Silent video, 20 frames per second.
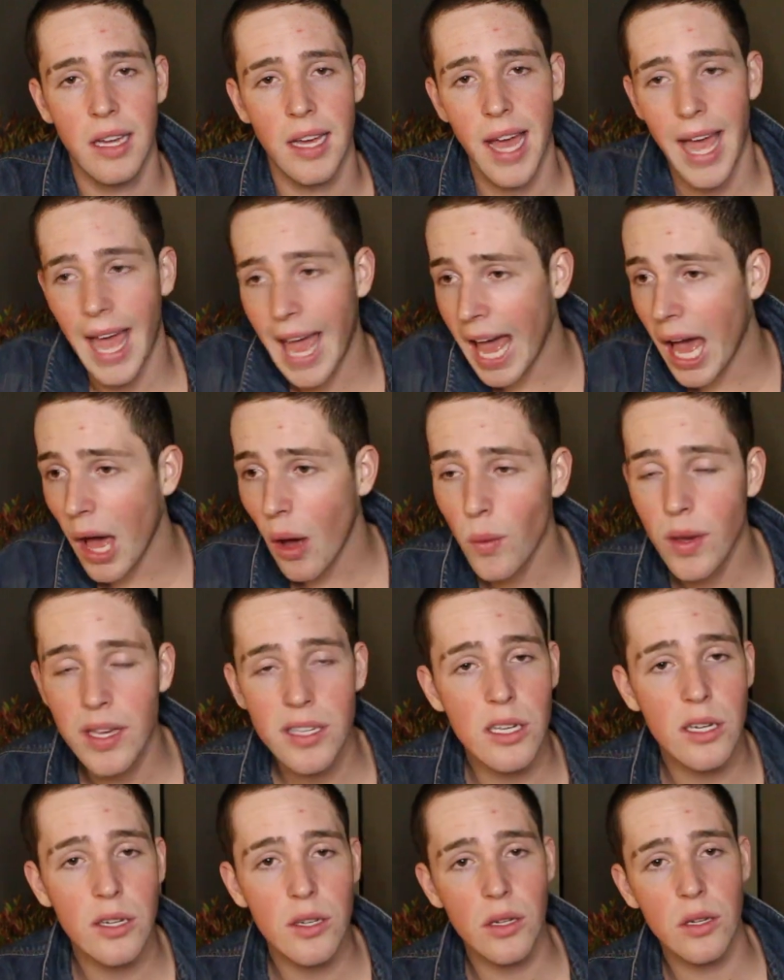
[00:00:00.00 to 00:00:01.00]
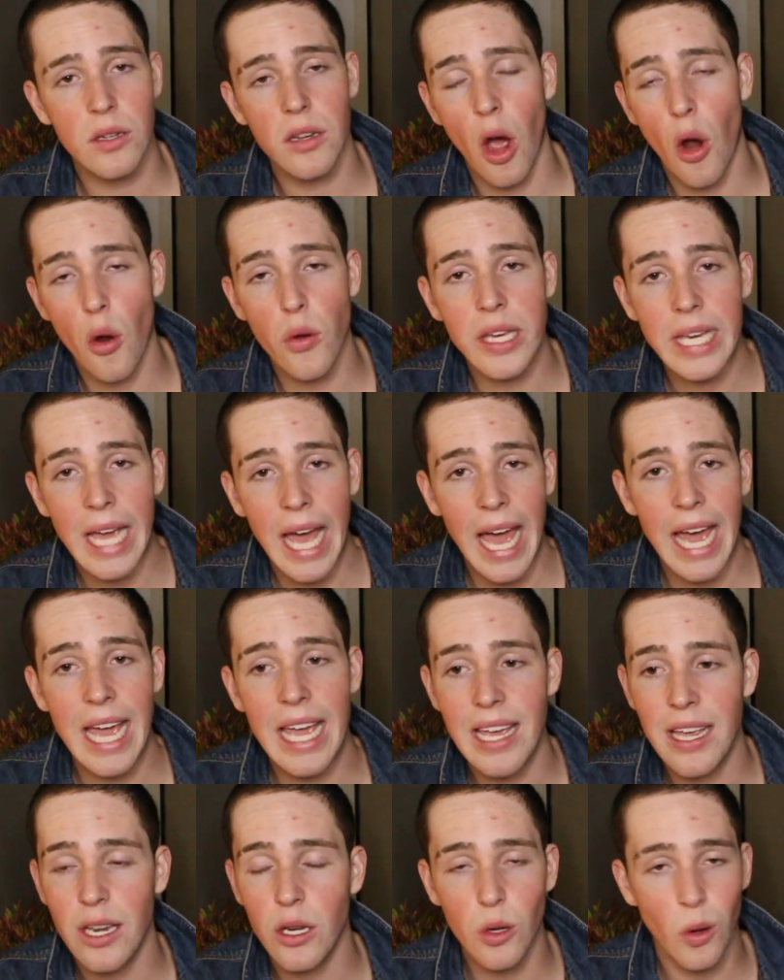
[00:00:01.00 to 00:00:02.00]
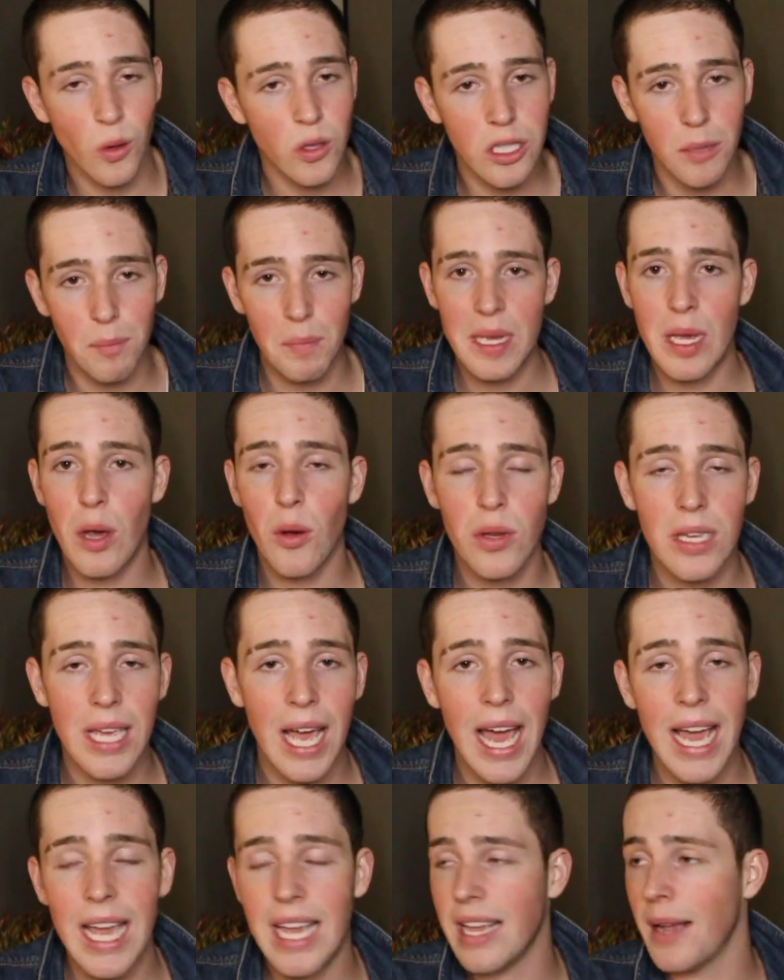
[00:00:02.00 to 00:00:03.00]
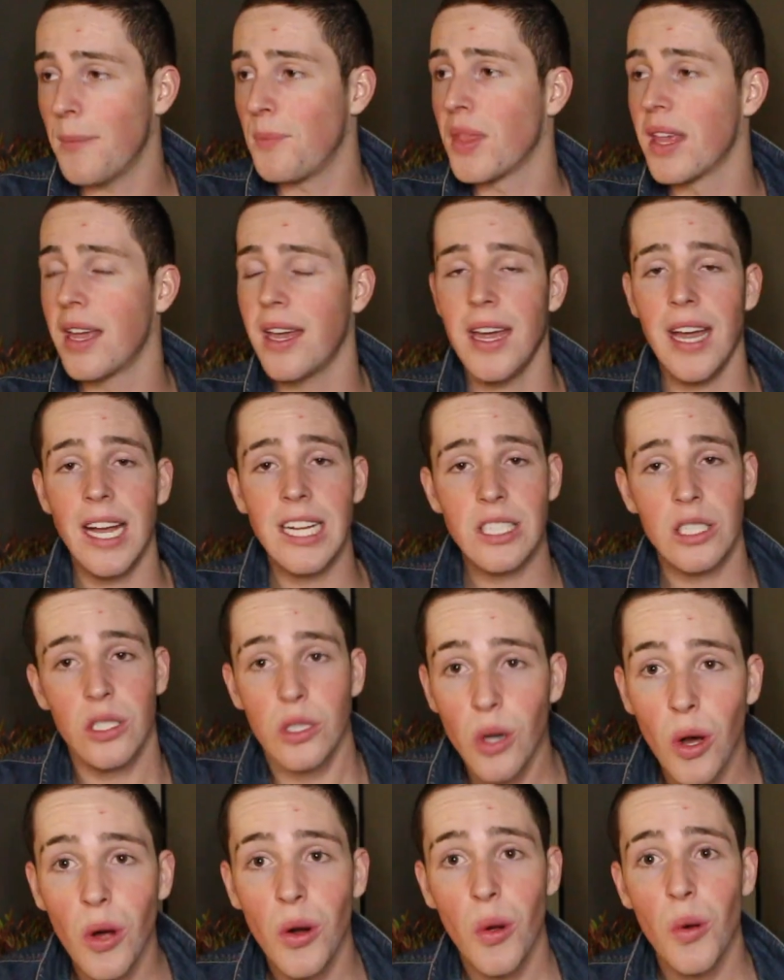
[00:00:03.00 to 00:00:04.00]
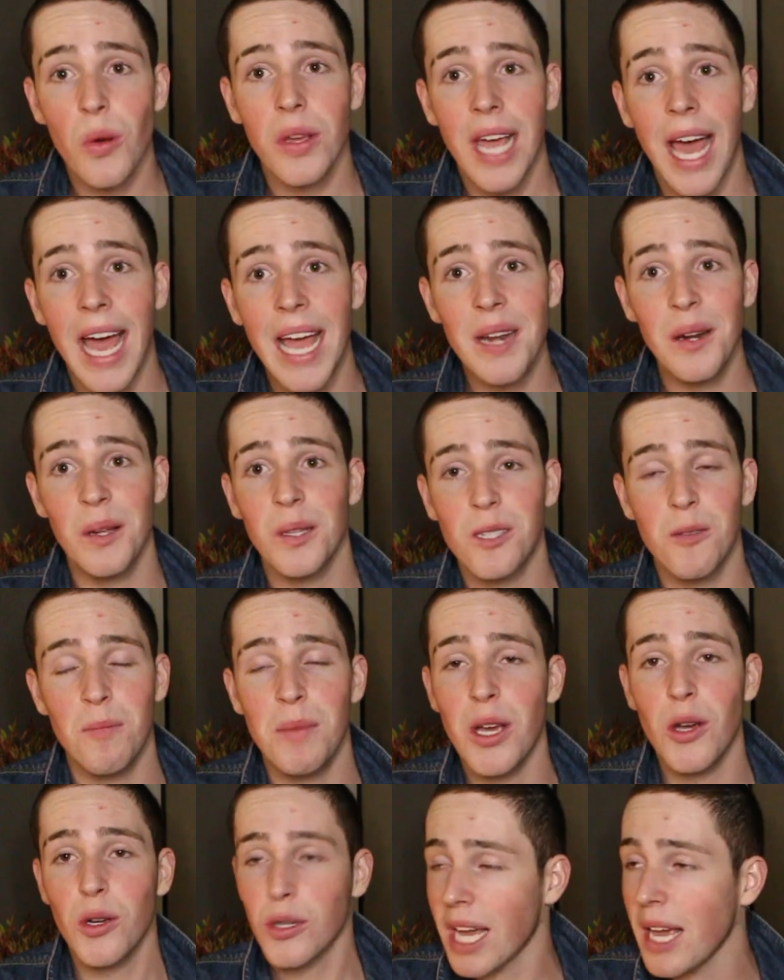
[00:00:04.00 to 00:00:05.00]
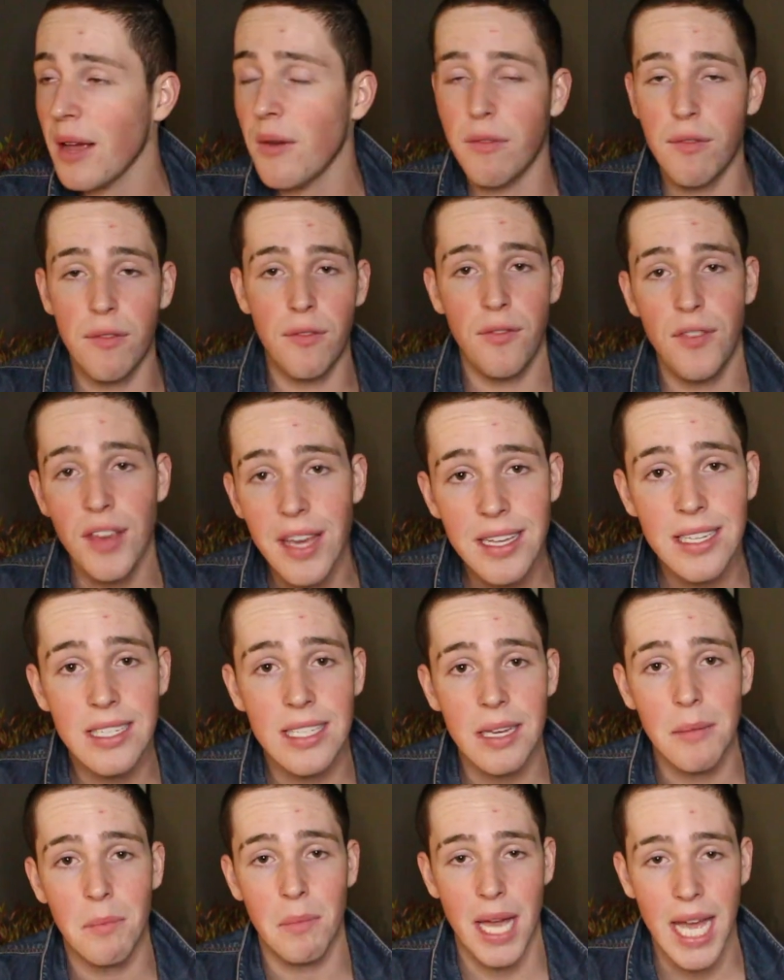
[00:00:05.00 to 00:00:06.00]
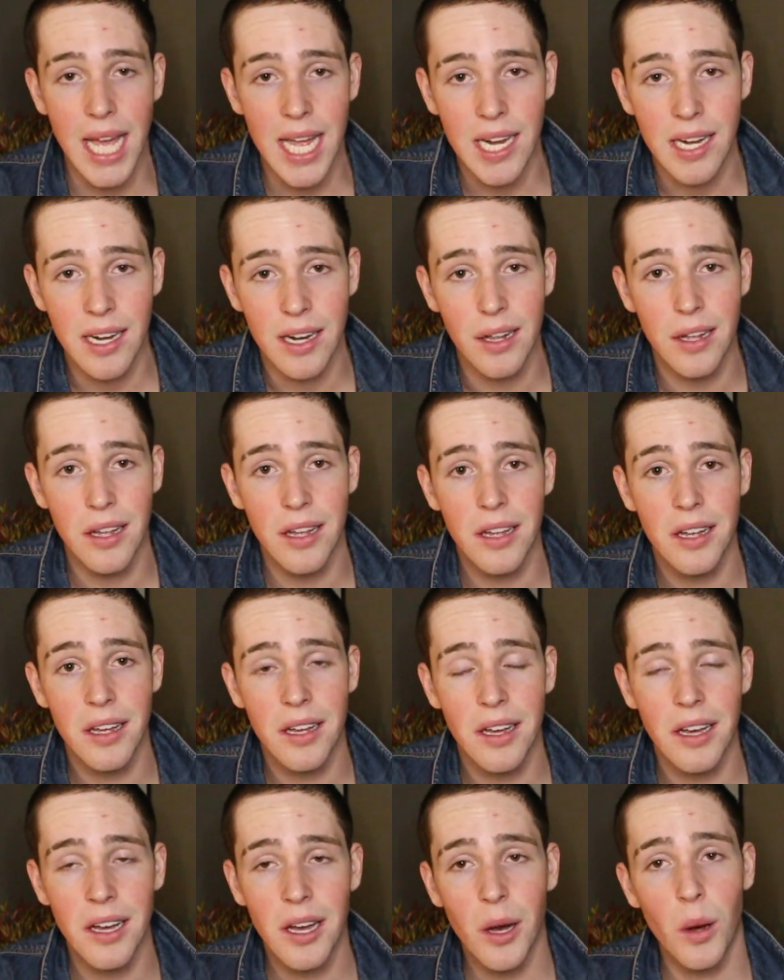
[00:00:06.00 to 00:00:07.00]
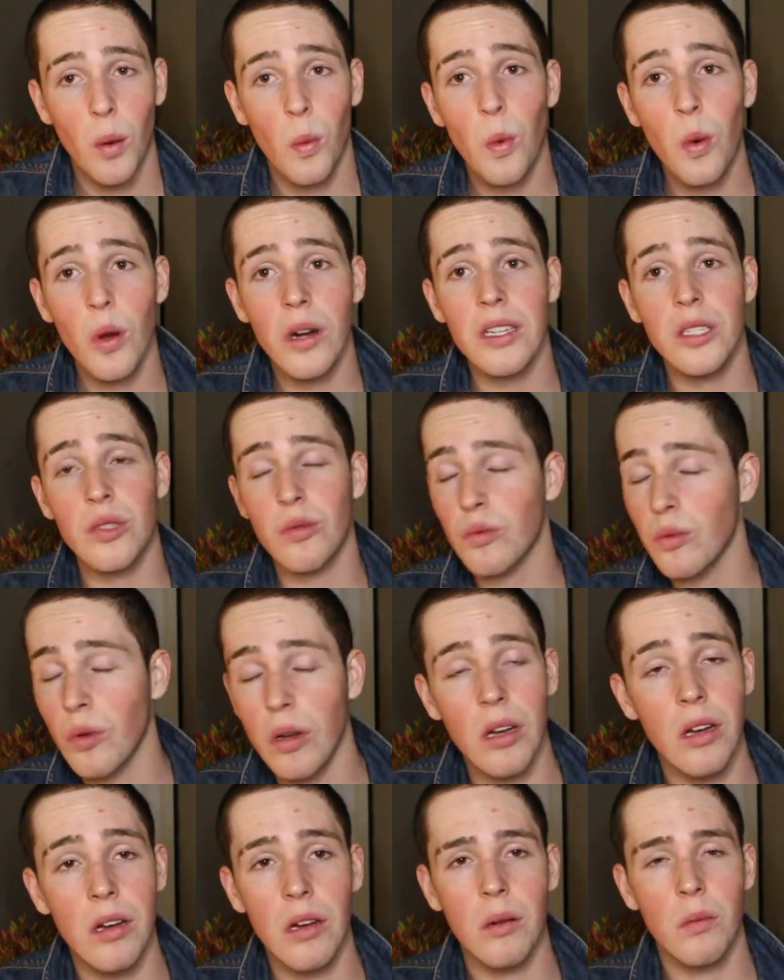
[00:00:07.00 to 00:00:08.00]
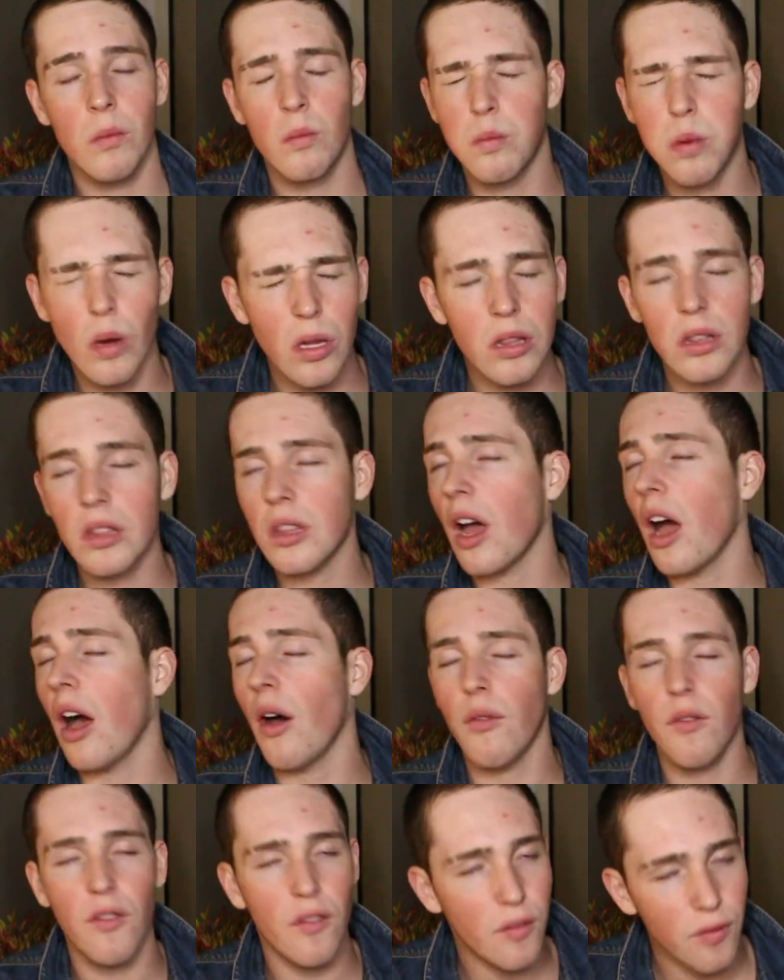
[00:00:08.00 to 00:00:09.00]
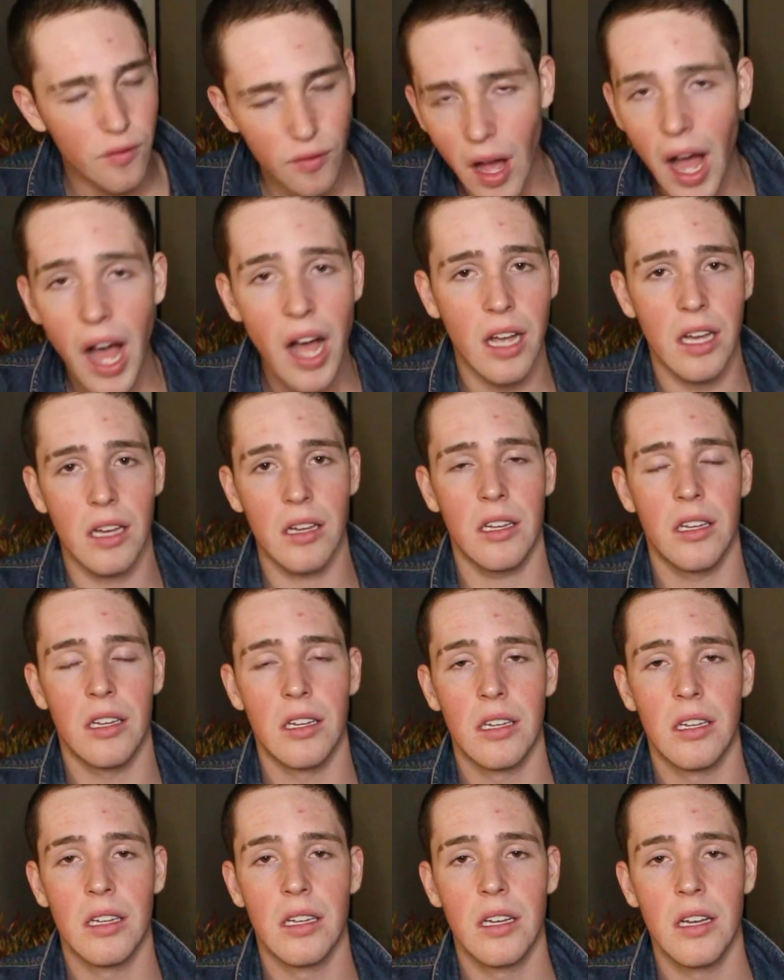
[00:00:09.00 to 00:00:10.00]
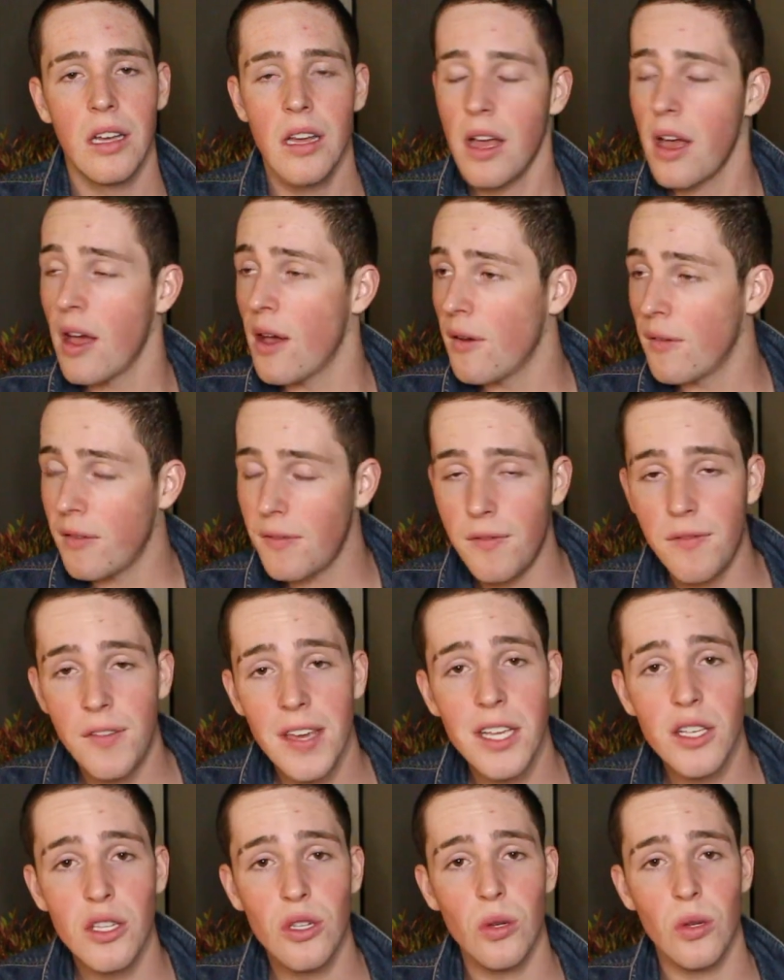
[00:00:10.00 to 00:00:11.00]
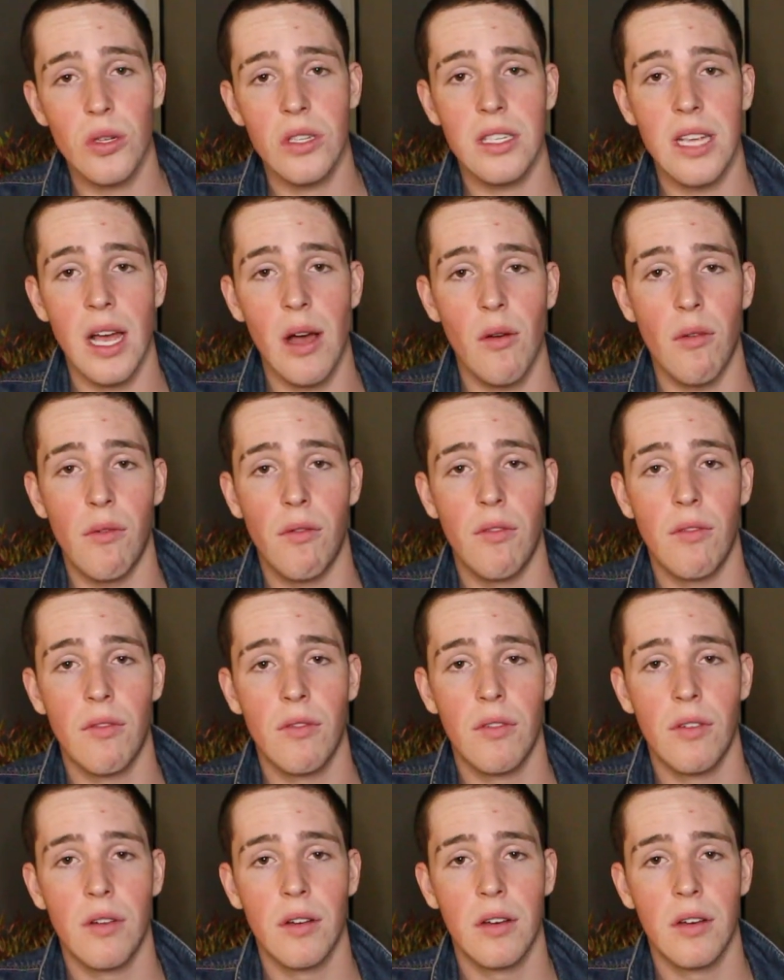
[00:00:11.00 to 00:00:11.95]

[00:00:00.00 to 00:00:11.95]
How is it okay not to be okay? It's not okay not to be okay. Fix it, man. What is wrong? What the fuck? Fix yourself.